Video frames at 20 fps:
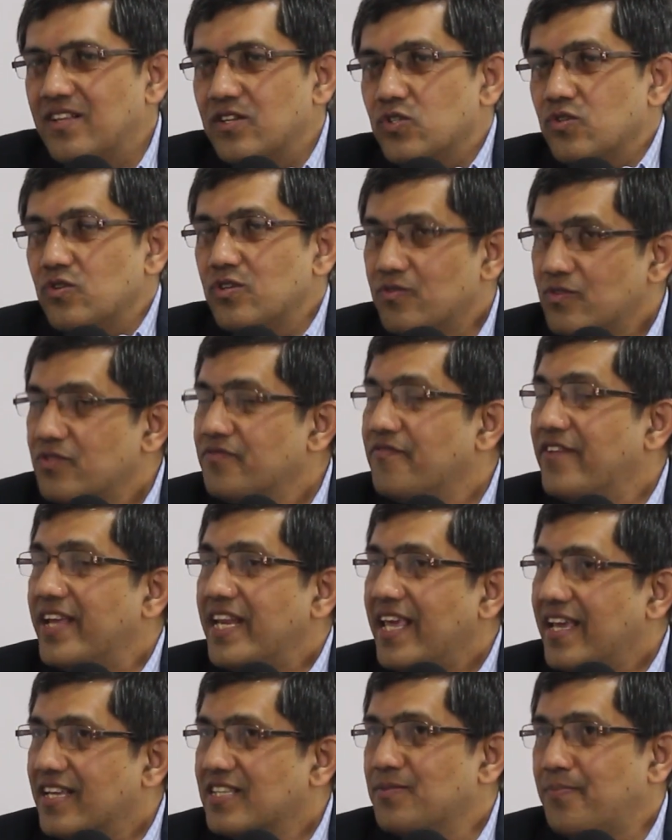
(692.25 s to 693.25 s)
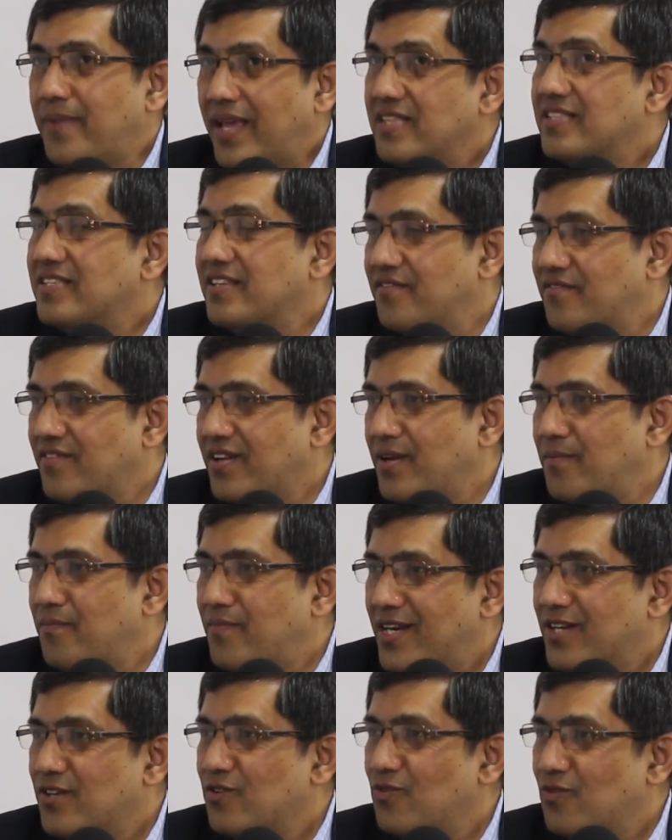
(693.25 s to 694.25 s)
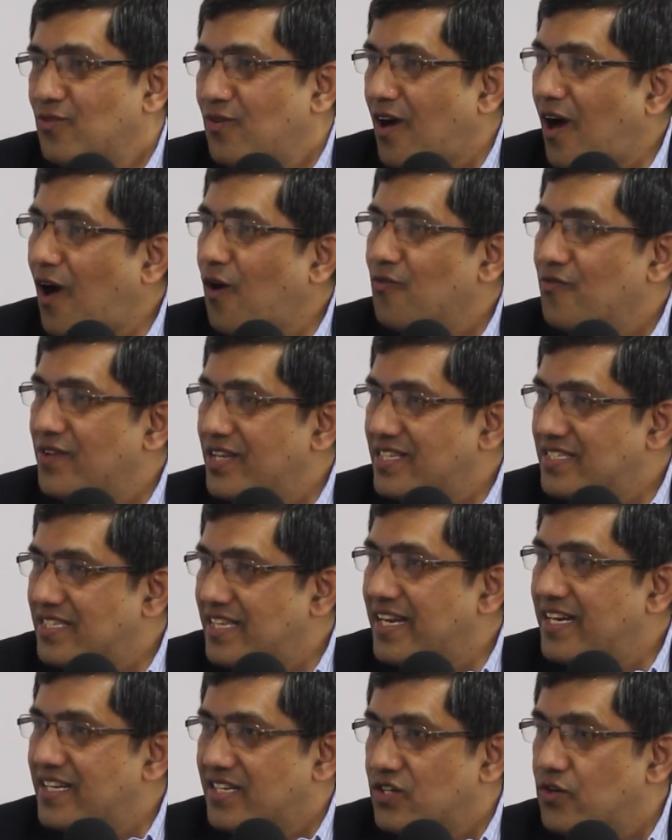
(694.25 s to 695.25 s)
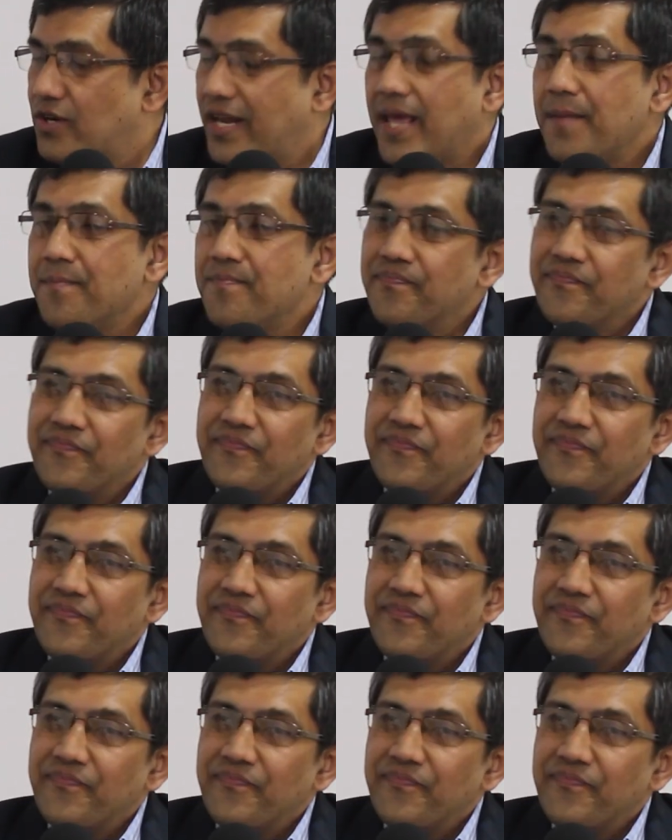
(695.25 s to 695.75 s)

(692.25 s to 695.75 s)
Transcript: So it was very expensive compared to how we see it today.